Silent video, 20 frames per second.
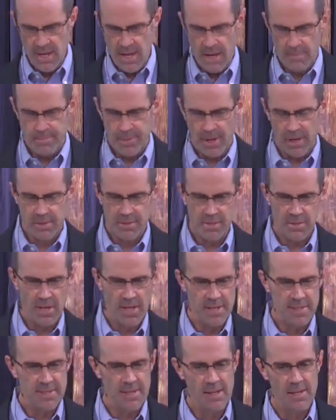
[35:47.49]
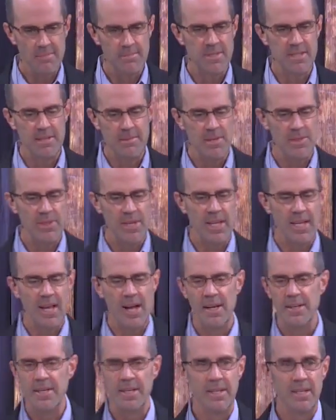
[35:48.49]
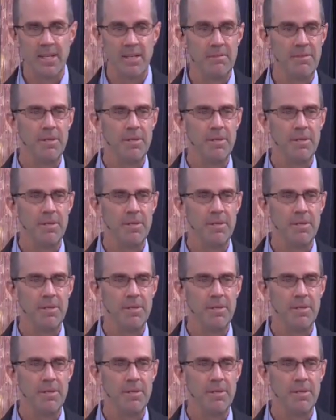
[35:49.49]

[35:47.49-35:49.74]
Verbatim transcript: And Paul's trying to tell him, Timothy, God didn't give